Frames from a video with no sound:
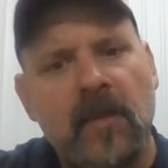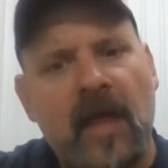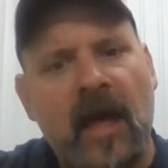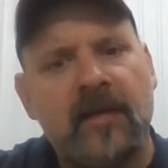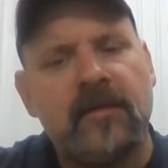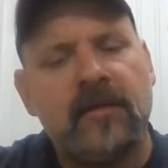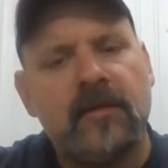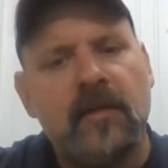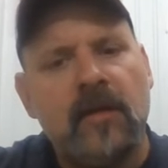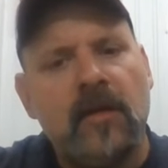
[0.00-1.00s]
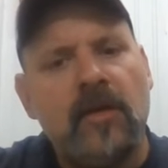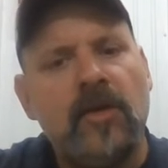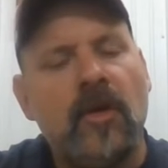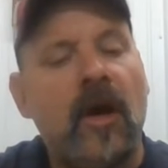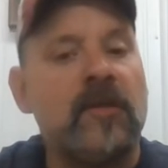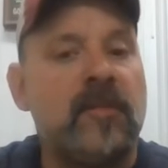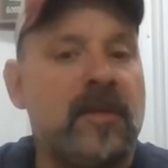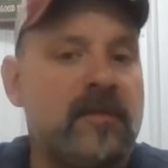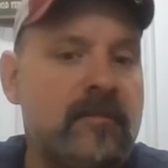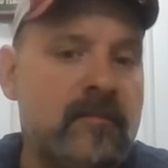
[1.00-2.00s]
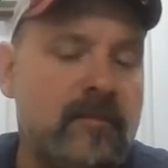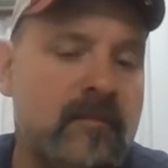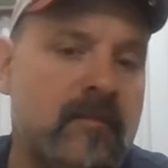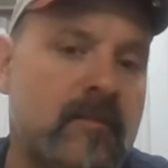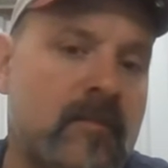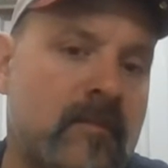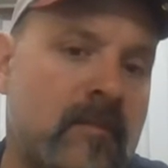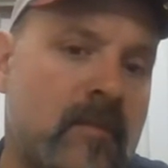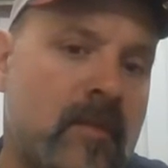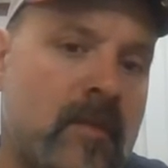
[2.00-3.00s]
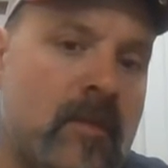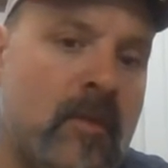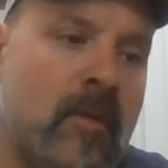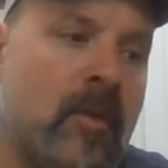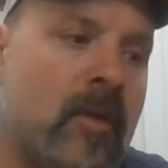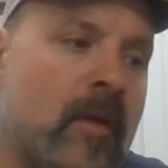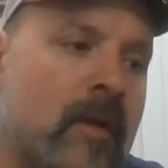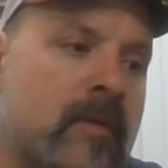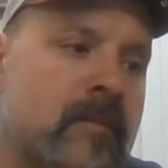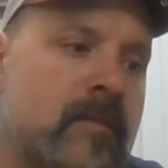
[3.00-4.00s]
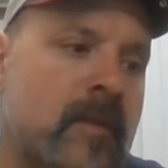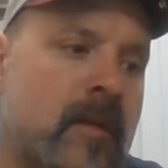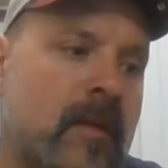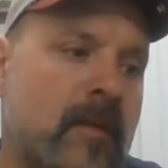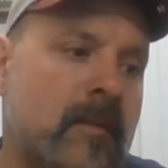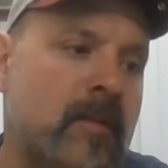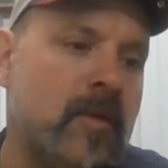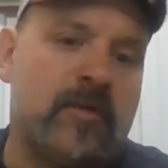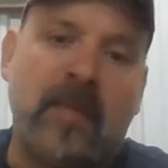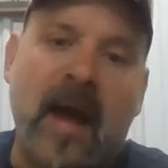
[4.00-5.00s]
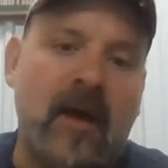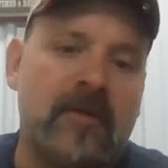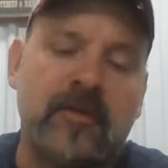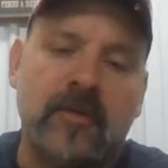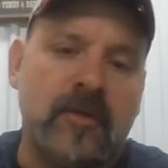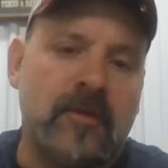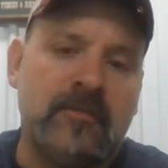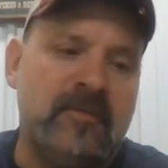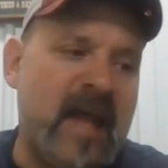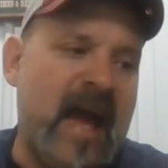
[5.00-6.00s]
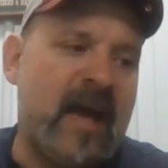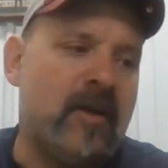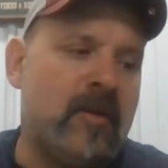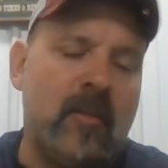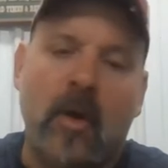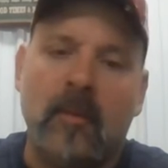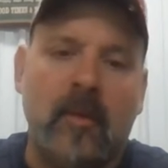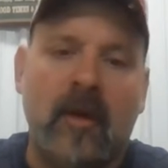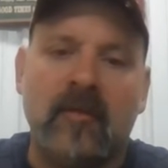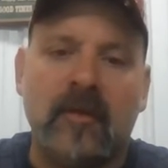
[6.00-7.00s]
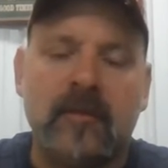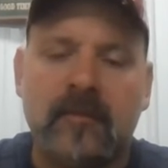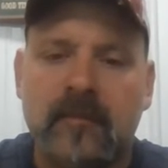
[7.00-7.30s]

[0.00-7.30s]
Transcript: that your husband or your spouse or your dad or your mom, whoever,